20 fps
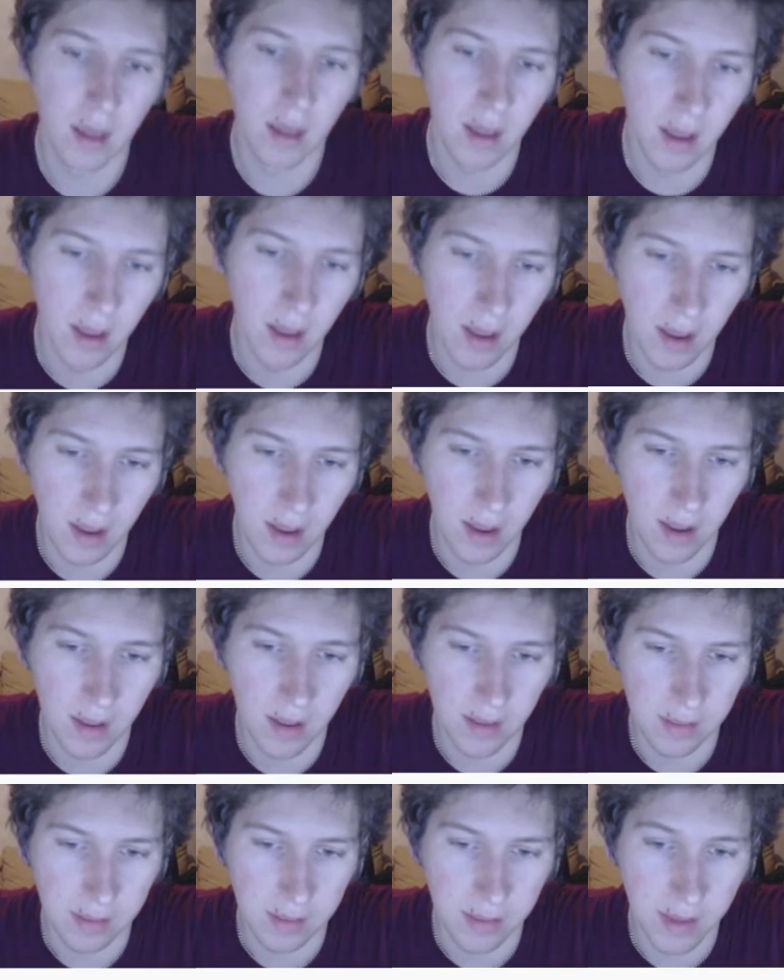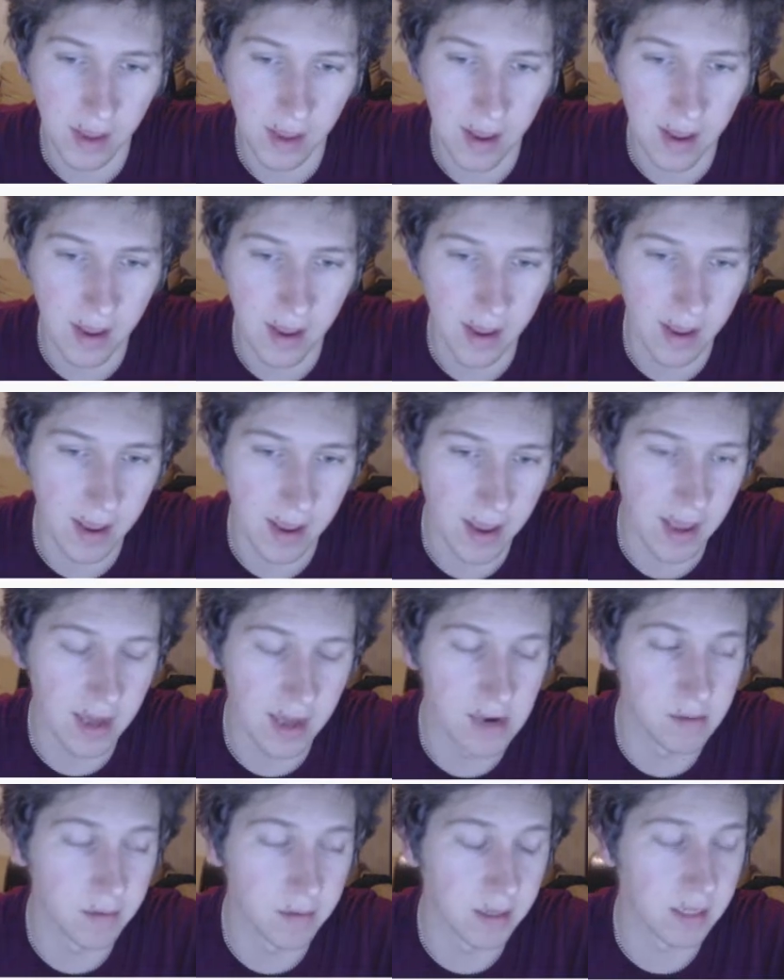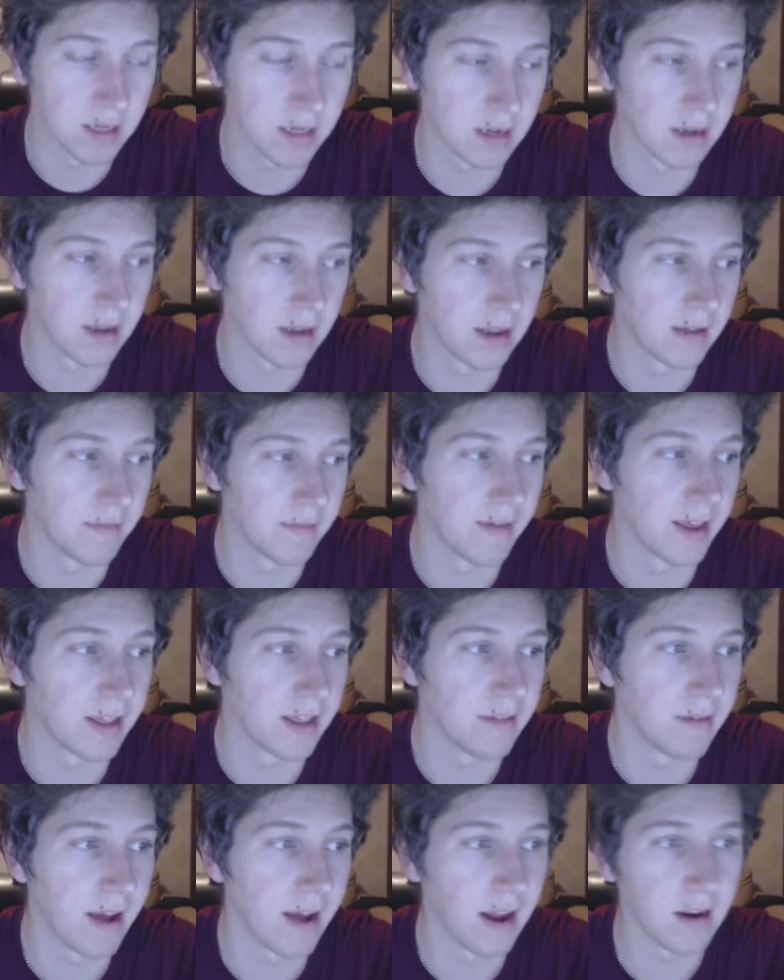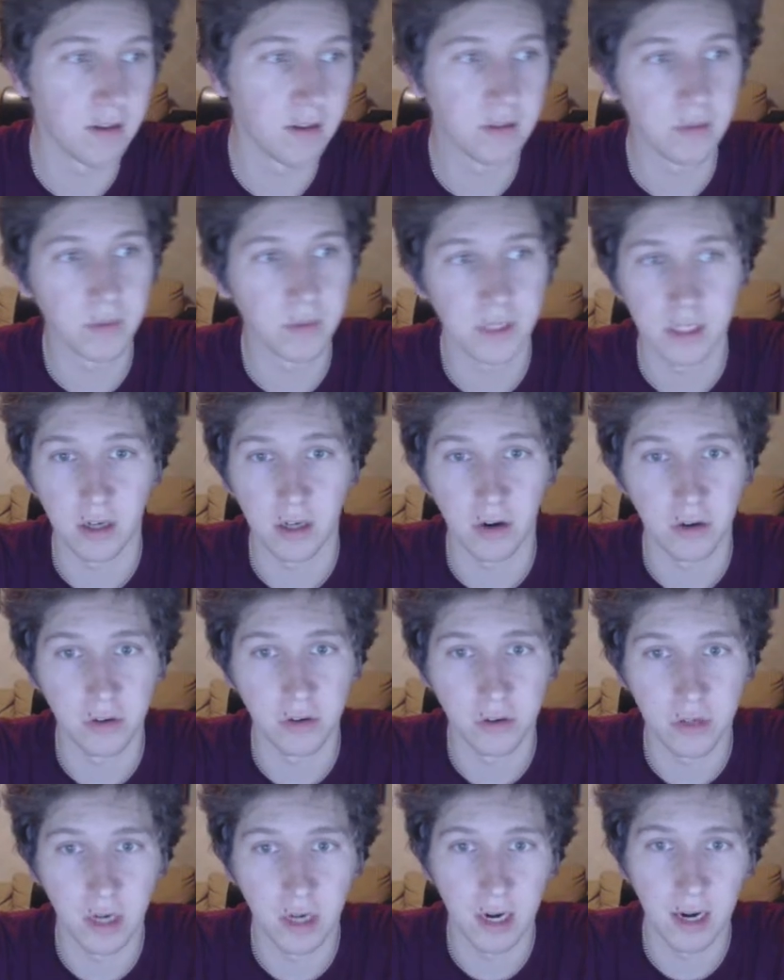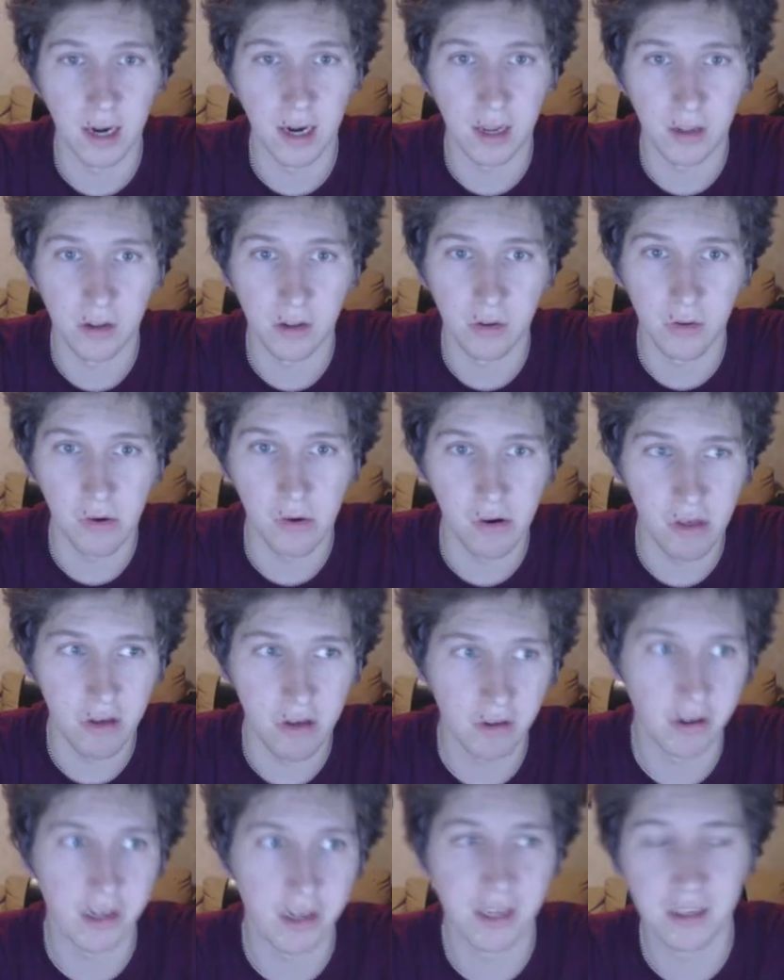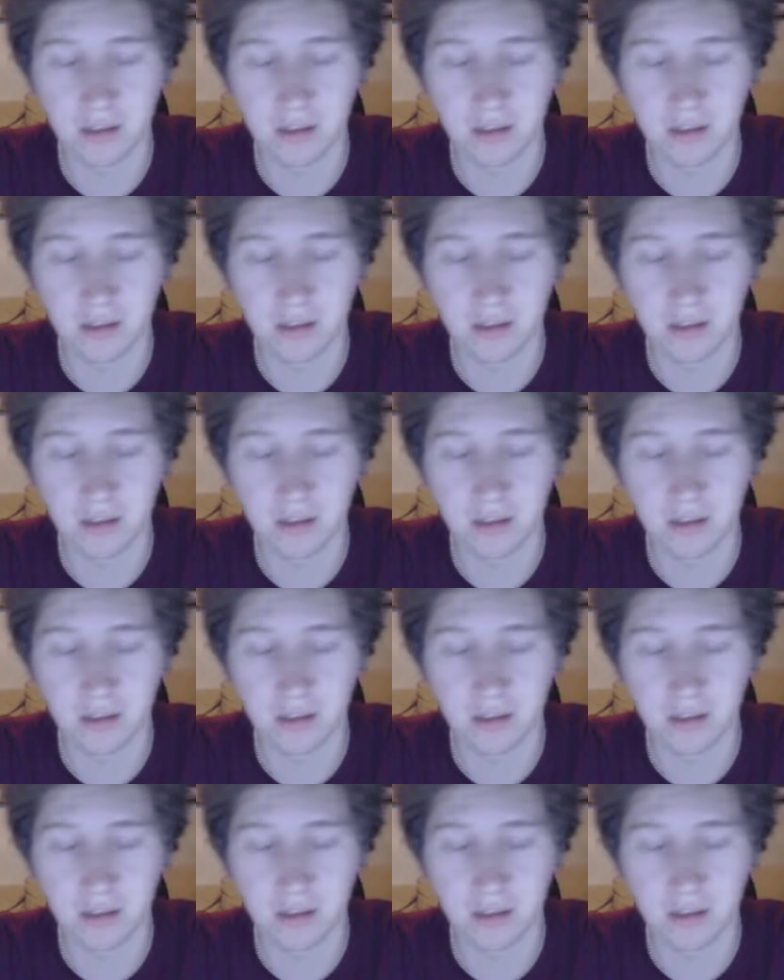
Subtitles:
the enemy's evade value, which are usually like 2 or 3.